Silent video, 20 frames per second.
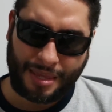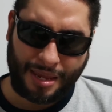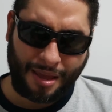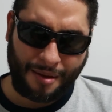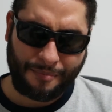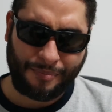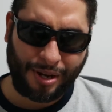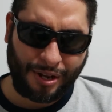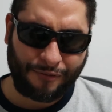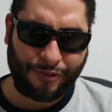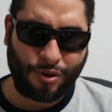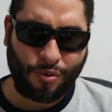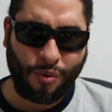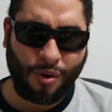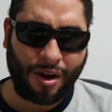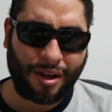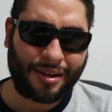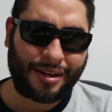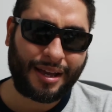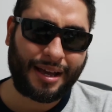But if you
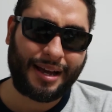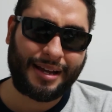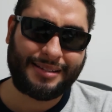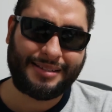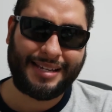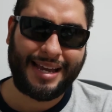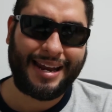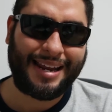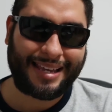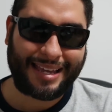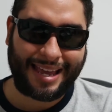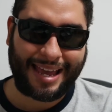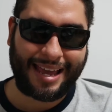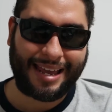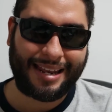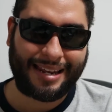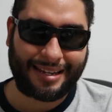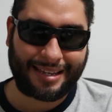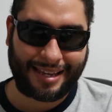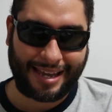want a
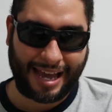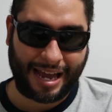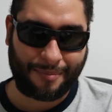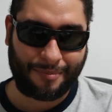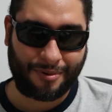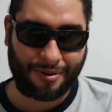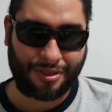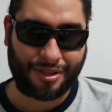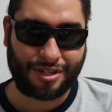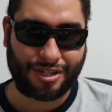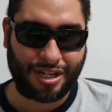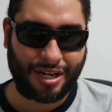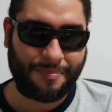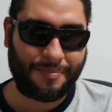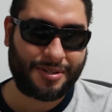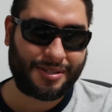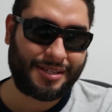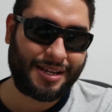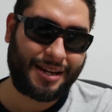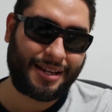dedicated camera, the
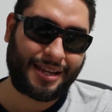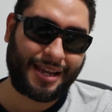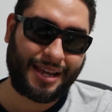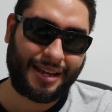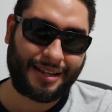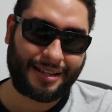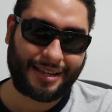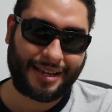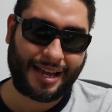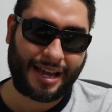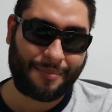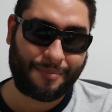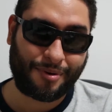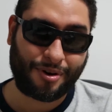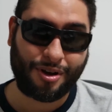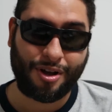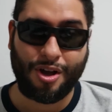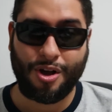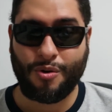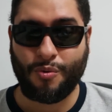cheapest dedicated camera
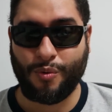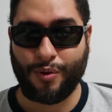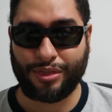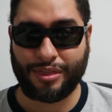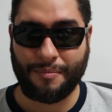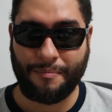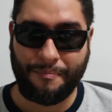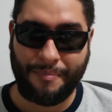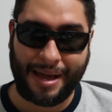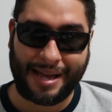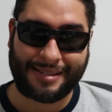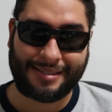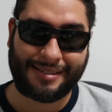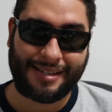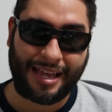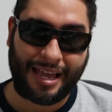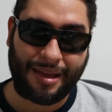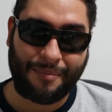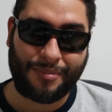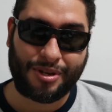with the
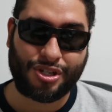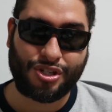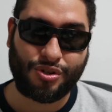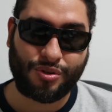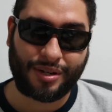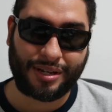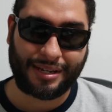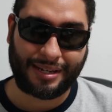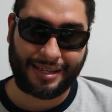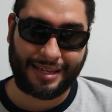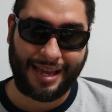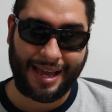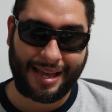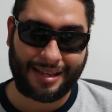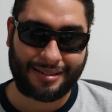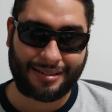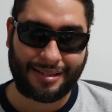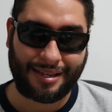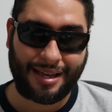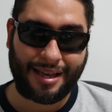best image you can
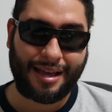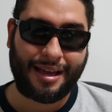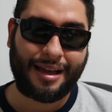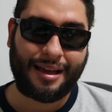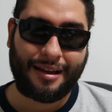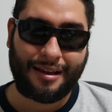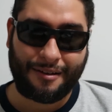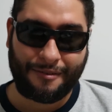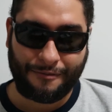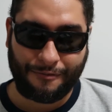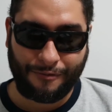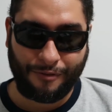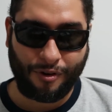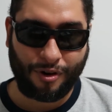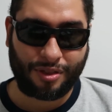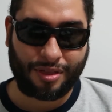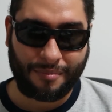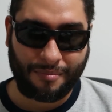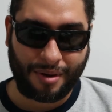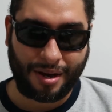get for
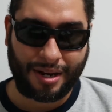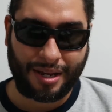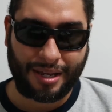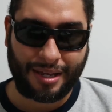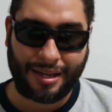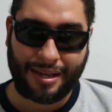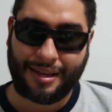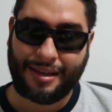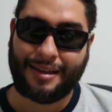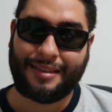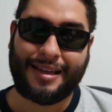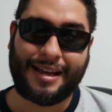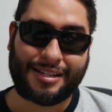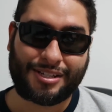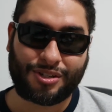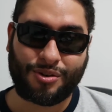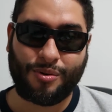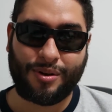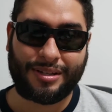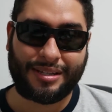the money, that's
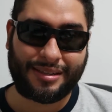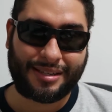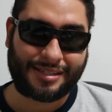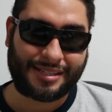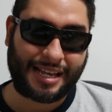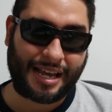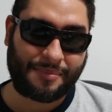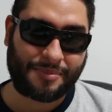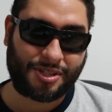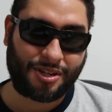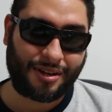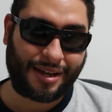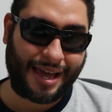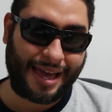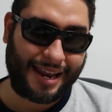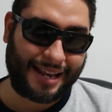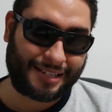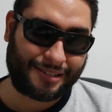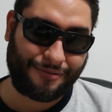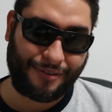going to the Samsung
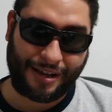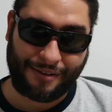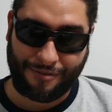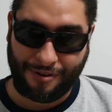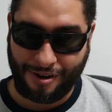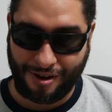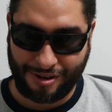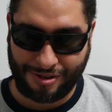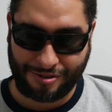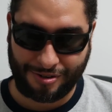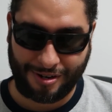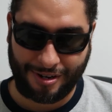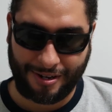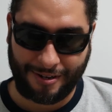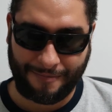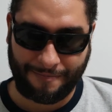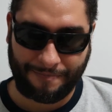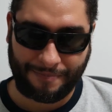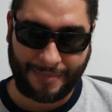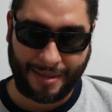NX500.
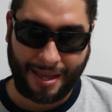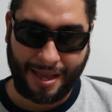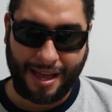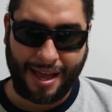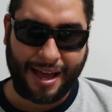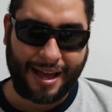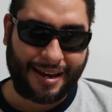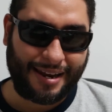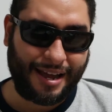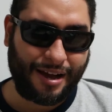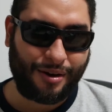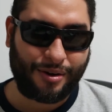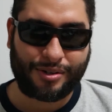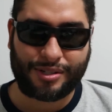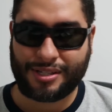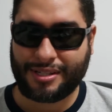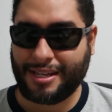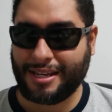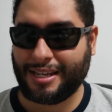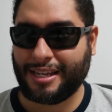Now I was
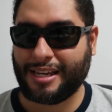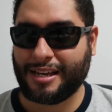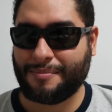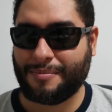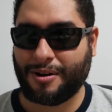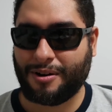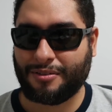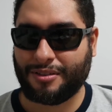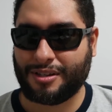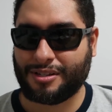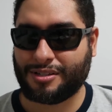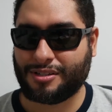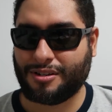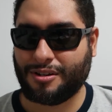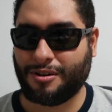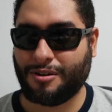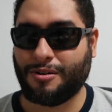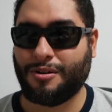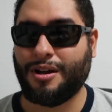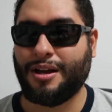thinking about this
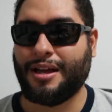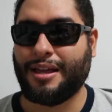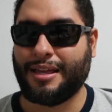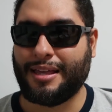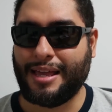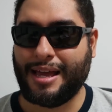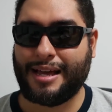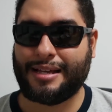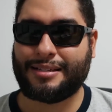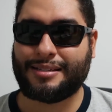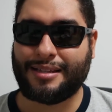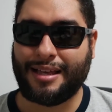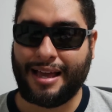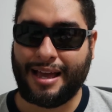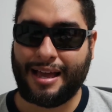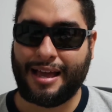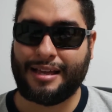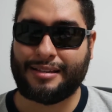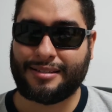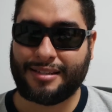though. Yes, the
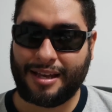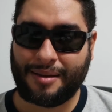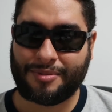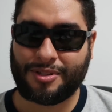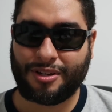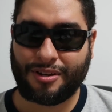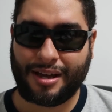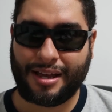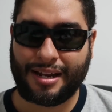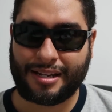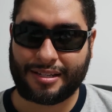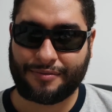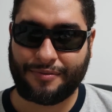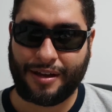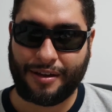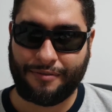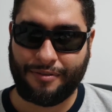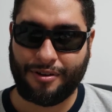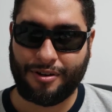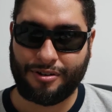Samsung
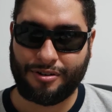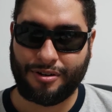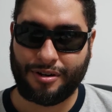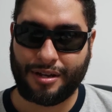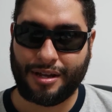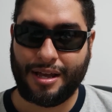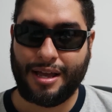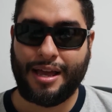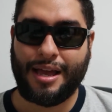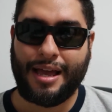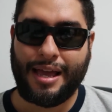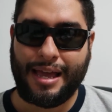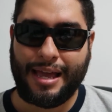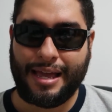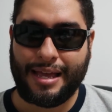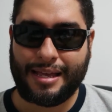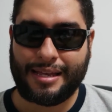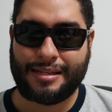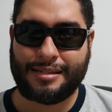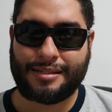NX500
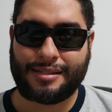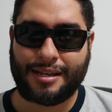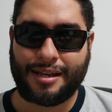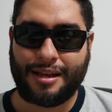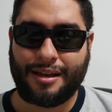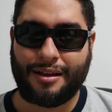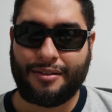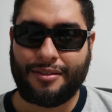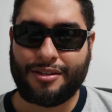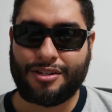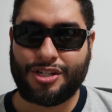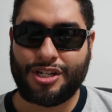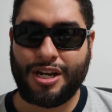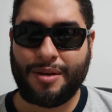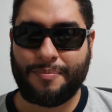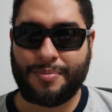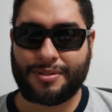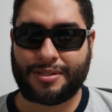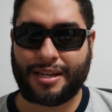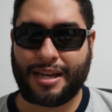is the
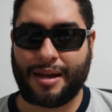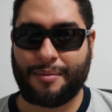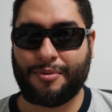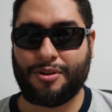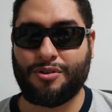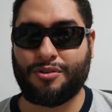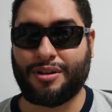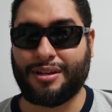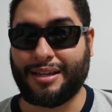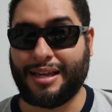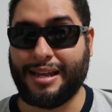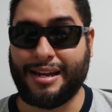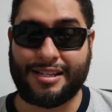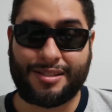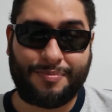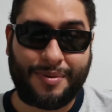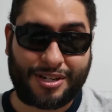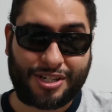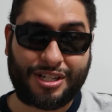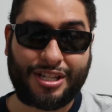cheapest camera you can get,
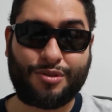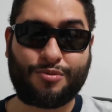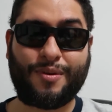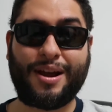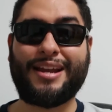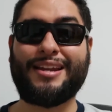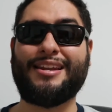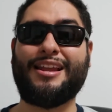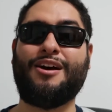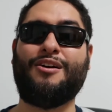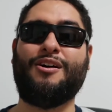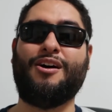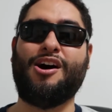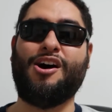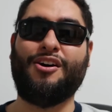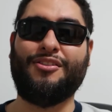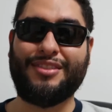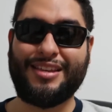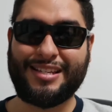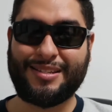especially right now
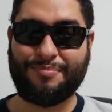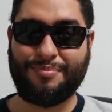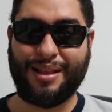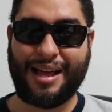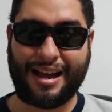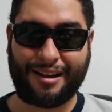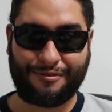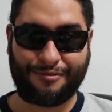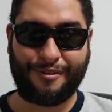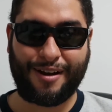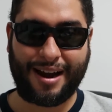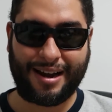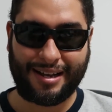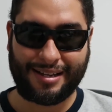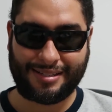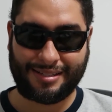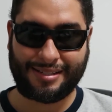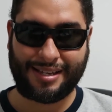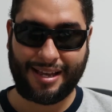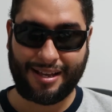on these Black Friday
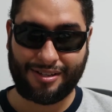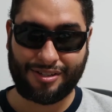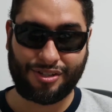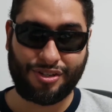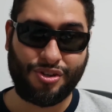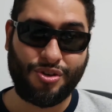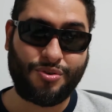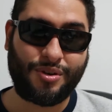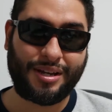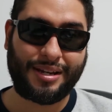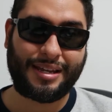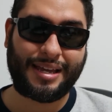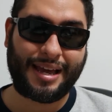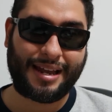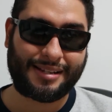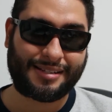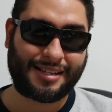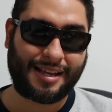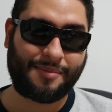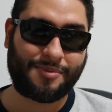sales. You can get a
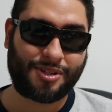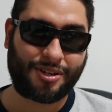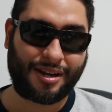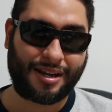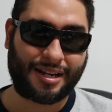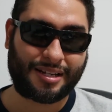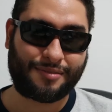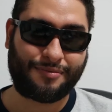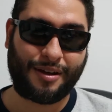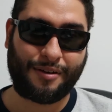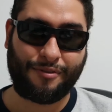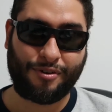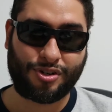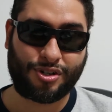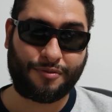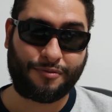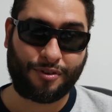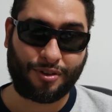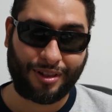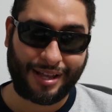Samsung NX500
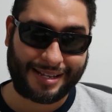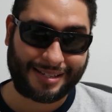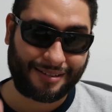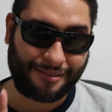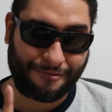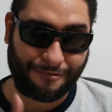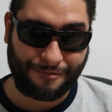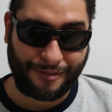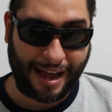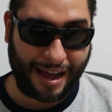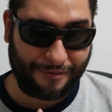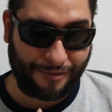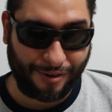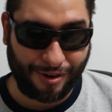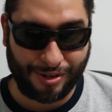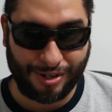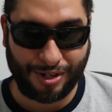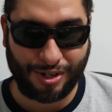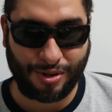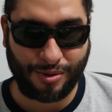for less than
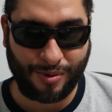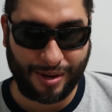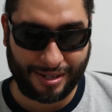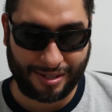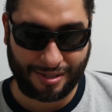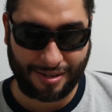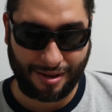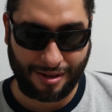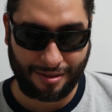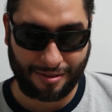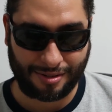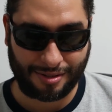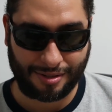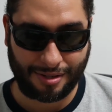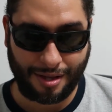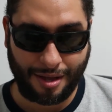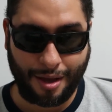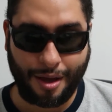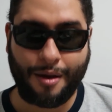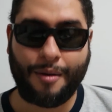$500 US.
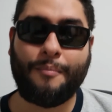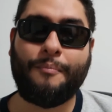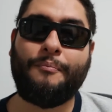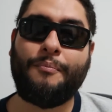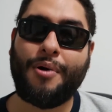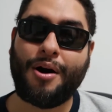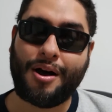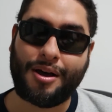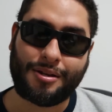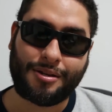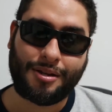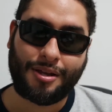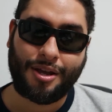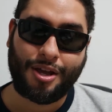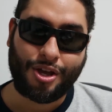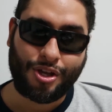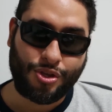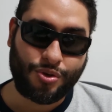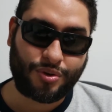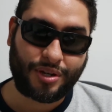But
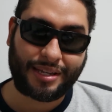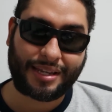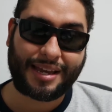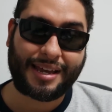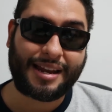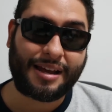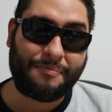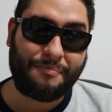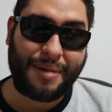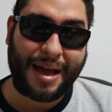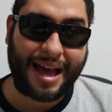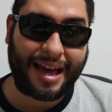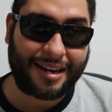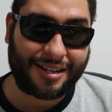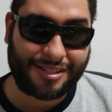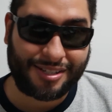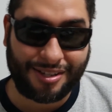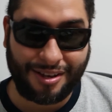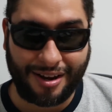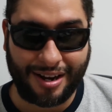you can get a
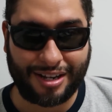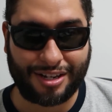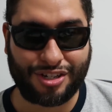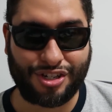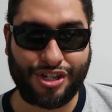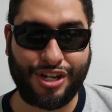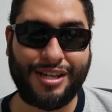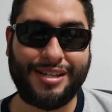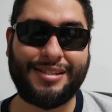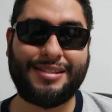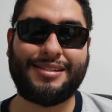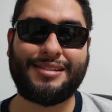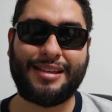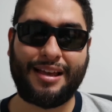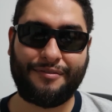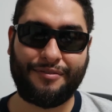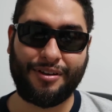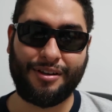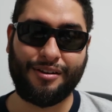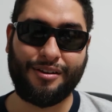Panasonic
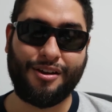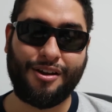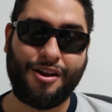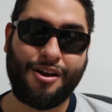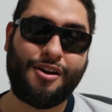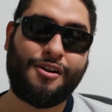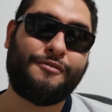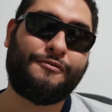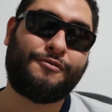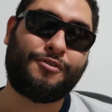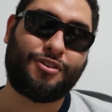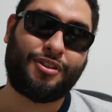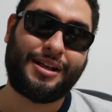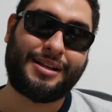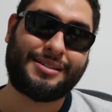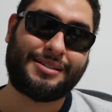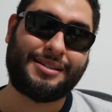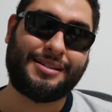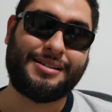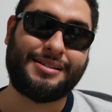G7 for
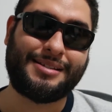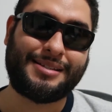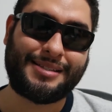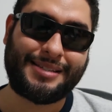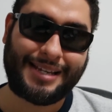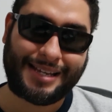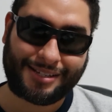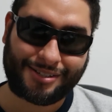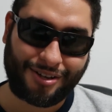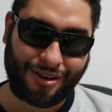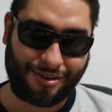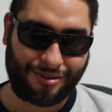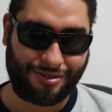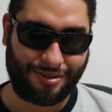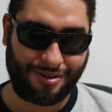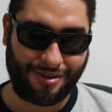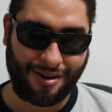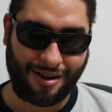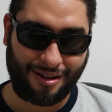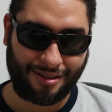less than
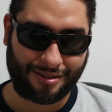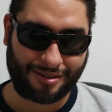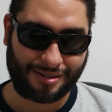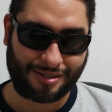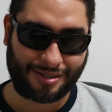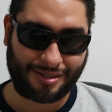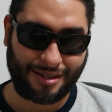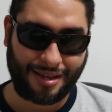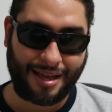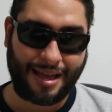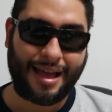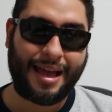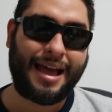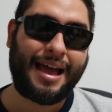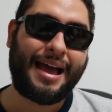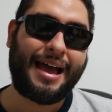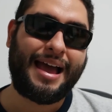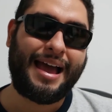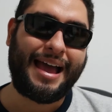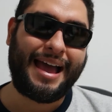$600,
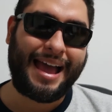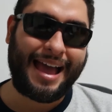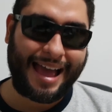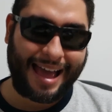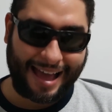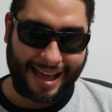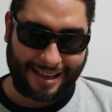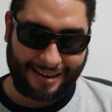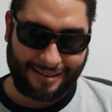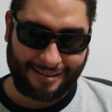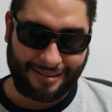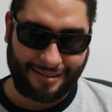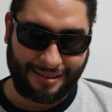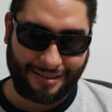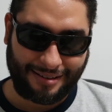and